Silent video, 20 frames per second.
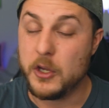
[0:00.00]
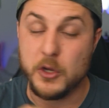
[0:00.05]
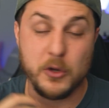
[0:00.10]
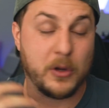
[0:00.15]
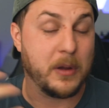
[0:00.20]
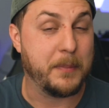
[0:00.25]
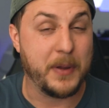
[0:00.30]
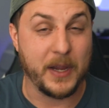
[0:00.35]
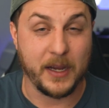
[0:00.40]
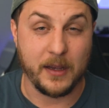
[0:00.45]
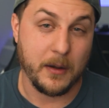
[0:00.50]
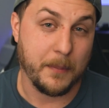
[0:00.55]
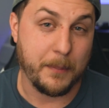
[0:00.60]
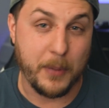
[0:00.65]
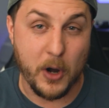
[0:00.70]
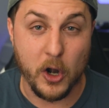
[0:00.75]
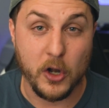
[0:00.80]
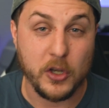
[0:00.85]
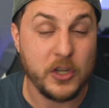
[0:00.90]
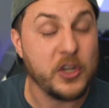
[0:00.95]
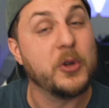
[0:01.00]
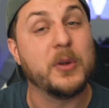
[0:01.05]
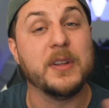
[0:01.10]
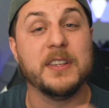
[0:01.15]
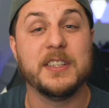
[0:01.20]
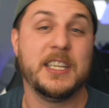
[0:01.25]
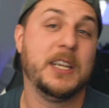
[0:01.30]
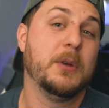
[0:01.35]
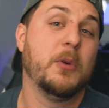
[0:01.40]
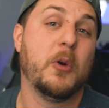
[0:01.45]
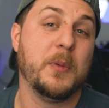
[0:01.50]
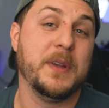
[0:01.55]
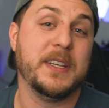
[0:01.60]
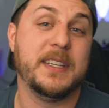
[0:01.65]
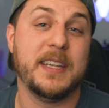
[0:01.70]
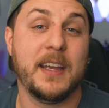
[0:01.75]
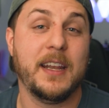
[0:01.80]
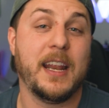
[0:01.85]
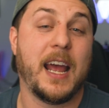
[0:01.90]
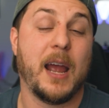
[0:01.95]
You can pick it apart. You can see what we
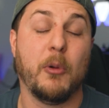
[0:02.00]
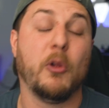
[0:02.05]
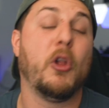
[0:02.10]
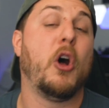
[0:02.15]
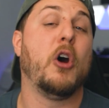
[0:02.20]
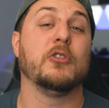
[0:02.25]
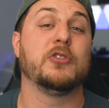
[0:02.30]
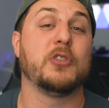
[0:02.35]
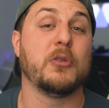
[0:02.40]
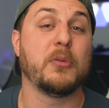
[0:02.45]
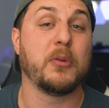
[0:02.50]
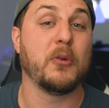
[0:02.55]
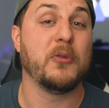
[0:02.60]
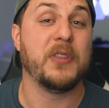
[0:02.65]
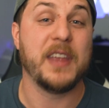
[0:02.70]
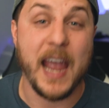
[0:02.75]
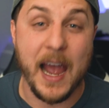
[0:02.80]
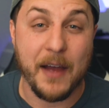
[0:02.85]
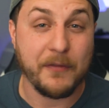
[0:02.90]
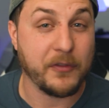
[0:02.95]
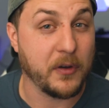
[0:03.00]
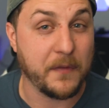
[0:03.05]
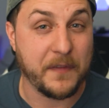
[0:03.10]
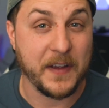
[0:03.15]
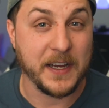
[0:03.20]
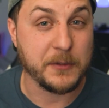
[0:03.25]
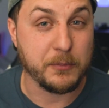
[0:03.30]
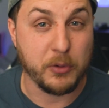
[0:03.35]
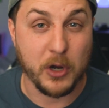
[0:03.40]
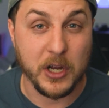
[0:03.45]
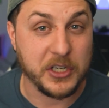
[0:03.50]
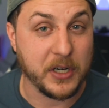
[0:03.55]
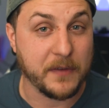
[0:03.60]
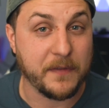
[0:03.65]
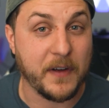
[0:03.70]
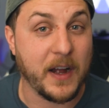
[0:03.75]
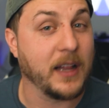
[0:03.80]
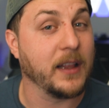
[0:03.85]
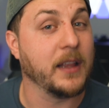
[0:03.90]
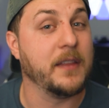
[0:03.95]
did. I will also throw the After Effects project
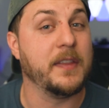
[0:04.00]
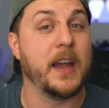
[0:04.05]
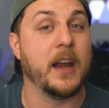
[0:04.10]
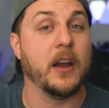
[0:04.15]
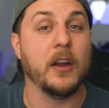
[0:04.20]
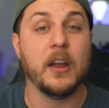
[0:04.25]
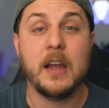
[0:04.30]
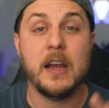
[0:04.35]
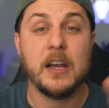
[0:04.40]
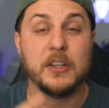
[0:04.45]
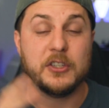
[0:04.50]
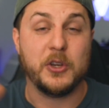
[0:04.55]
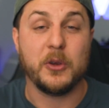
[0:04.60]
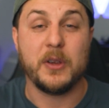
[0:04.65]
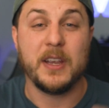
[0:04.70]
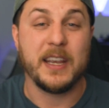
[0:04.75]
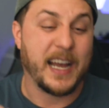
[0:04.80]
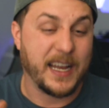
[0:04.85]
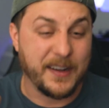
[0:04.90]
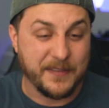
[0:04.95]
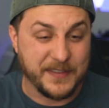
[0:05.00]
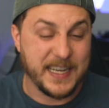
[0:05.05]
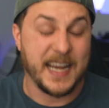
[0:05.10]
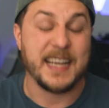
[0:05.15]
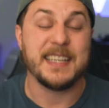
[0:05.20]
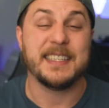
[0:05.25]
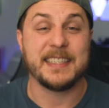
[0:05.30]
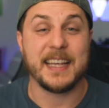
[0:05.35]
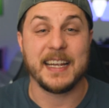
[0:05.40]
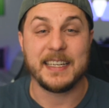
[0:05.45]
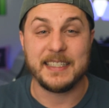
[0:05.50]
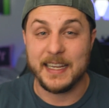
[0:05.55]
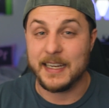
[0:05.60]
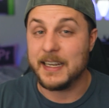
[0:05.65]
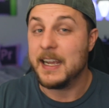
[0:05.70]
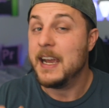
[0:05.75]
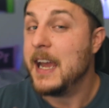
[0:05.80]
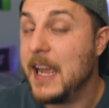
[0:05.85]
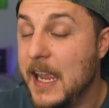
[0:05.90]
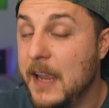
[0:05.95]
file in there so you can kind of dissect
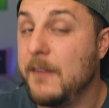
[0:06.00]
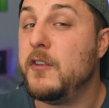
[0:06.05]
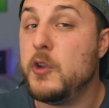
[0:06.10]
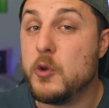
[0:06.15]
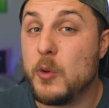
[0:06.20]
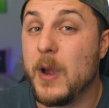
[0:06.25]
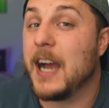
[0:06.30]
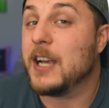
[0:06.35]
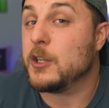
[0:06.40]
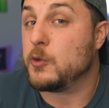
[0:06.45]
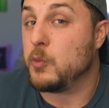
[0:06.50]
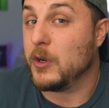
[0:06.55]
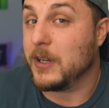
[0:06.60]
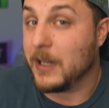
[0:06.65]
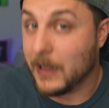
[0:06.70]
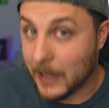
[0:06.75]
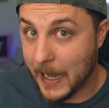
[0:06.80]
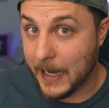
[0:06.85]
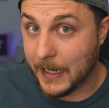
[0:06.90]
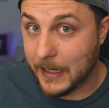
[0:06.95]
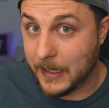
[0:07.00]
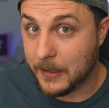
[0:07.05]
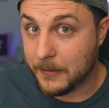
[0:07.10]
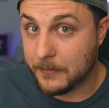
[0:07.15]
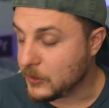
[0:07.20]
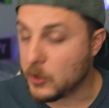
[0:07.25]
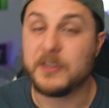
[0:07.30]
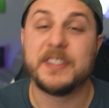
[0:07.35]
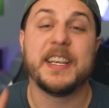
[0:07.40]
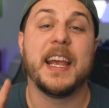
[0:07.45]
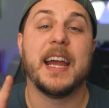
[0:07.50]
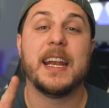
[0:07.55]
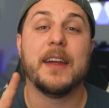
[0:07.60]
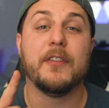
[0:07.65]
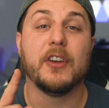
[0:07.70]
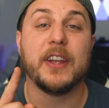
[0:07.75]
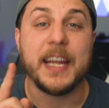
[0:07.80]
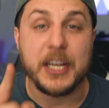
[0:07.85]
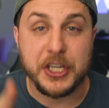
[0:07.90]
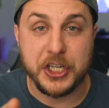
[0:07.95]
it if you guys would like. Don't say I
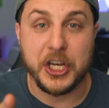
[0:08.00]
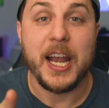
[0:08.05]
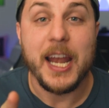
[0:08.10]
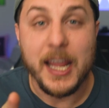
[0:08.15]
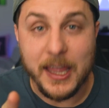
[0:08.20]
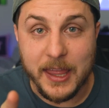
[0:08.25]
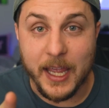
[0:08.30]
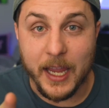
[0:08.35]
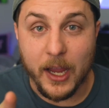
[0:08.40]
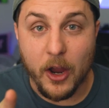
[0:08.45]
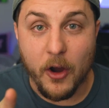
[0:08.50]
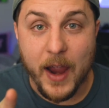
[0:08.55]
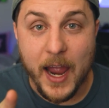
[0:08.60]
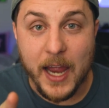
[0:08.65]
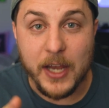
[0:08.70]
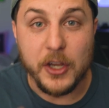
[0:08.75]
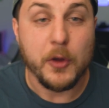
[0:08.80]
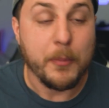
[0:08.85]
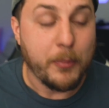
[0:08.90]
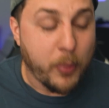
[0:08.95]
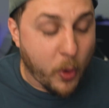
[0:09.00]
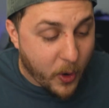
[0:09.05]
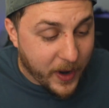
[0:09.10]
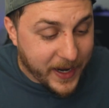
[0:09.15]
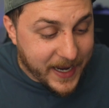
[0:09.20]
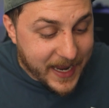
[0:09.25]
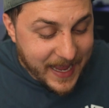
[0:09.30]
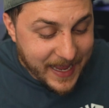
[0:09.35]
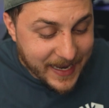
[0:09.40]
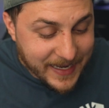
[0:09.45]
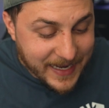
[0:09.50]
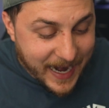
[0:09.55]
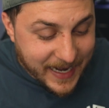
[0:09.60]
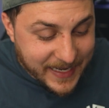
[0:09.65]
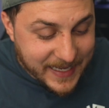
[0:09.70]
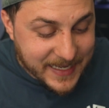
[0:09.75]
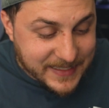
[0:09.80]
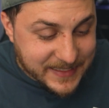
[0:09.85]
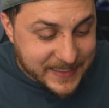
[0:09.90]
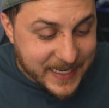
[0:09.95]
never get you anything, all right? Your boy,
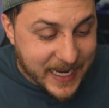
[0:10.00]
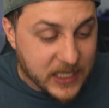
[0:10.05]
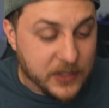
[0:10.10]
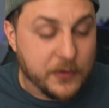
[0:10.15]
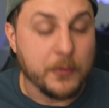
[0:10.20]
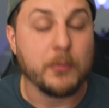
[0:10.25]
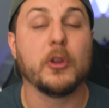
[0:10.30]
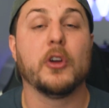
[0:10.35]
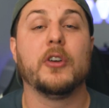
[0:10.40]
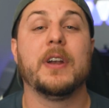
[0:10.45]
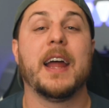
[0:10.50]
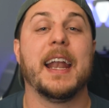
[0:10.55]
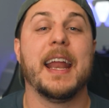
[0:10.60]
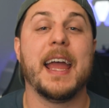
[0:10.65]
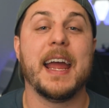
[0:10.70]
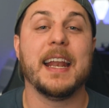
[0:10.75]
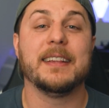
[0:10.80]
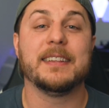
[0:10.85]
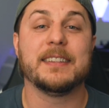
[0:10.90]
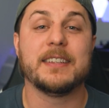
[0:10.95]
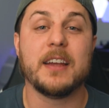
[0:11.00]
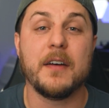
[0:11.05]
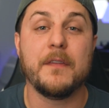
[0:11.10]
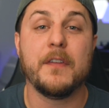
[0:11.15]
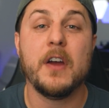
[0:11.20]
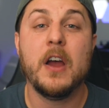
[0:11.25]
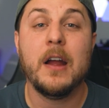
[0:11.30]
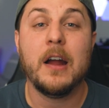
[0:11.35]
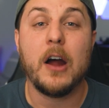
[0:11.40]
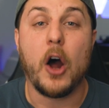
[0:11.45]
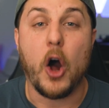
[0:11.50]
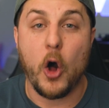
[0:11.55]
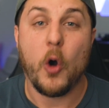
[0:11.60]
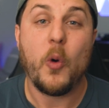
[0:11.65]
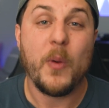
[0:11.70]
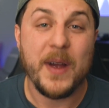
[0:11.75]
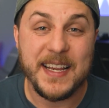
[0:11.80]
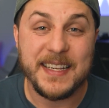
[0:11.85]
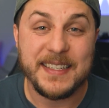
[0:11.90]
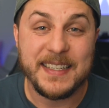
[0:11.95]
notiansans from Learn How to Edit Stuff,
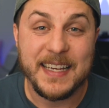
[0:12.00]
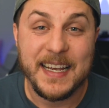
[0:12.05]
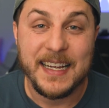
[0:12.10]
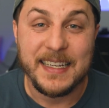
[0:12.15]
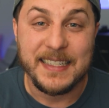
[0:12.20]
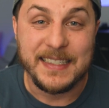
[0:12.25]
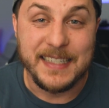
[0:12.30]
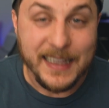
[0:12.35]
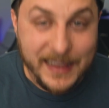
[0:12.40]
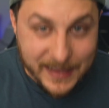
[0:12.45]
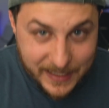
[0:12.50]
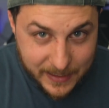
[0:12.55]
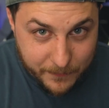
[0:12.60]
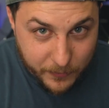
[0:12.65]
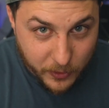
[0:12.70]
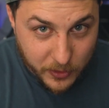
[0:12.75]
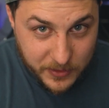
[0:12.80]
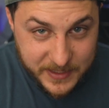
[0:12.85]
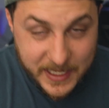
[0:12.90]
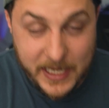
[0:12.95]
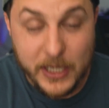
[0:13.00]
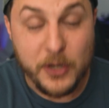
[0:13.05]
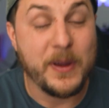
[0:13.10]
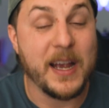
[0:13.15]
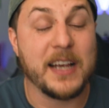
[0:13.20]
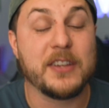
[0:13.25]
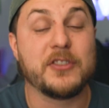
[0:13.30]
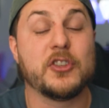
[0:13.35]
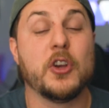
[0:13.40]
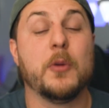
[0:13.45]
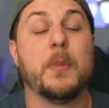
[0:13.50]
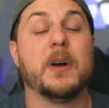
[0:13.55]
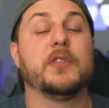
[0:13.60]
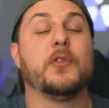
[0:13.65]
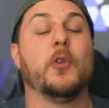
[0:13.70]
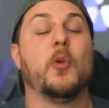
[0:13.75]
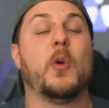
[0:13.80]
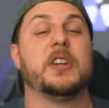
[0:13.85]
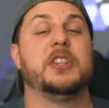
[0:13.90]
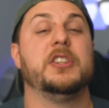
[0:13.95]
always delivers. Thank you guys so much
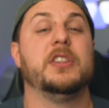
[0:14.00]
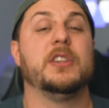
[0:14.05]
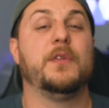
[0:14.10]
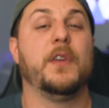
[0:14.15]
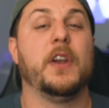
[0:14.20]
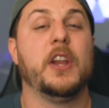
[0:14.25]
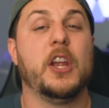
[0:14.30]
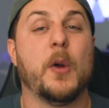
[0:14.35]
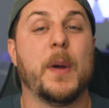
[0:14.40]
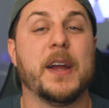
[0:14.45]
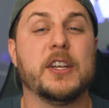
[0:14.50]
for watching this video.